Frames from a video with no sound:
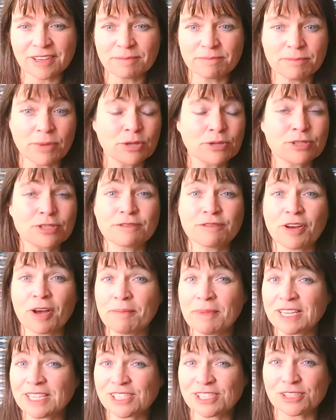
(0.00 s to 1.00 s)
Most of our
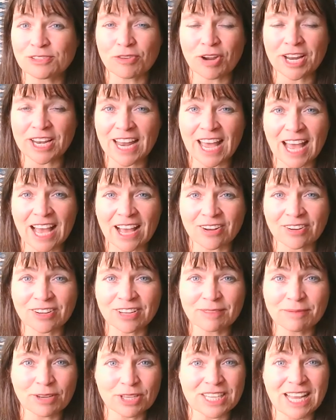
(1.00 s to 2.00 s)
medicine right now,
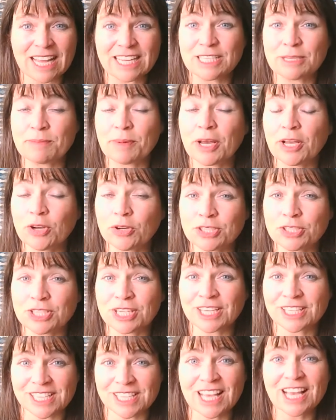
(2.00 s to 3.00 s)
most
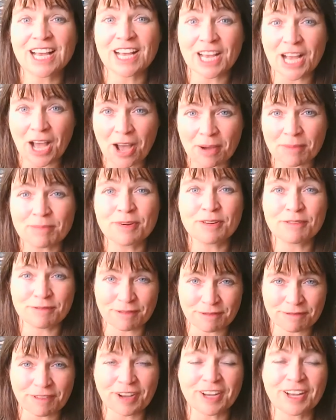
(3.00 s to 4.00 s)
antibiotics, come
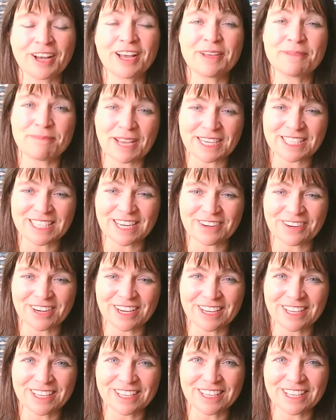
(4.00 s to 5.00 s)
from fungi and
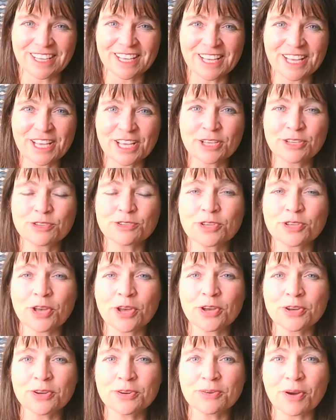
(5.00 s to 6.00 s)
bacteria.
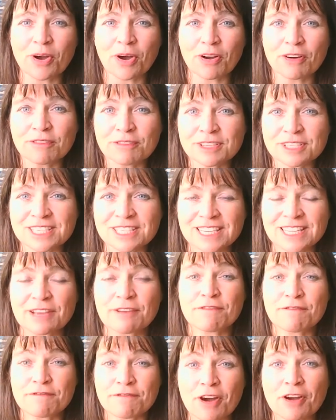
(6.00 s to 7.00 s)
So obviously a
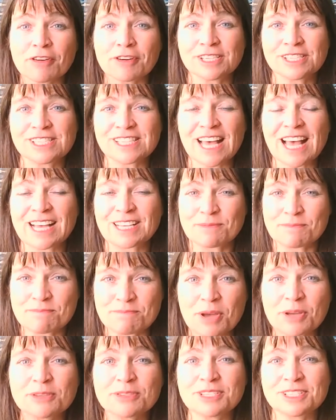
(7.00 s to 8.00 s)
forest that has
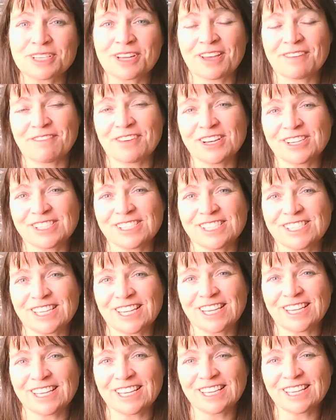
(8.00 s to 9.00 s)
most
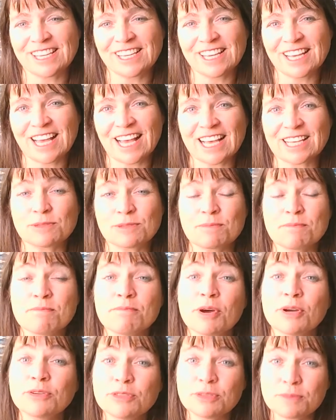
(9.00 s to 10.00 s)
diversity has
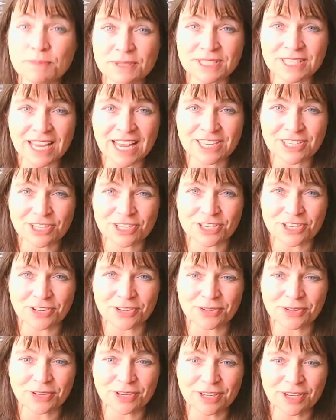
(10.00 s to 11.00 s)
most
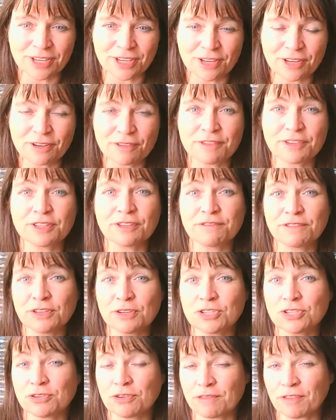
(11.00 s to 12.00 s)
potential for the
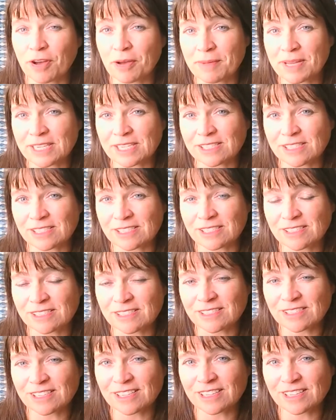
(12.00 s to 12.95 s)
future of our medicine.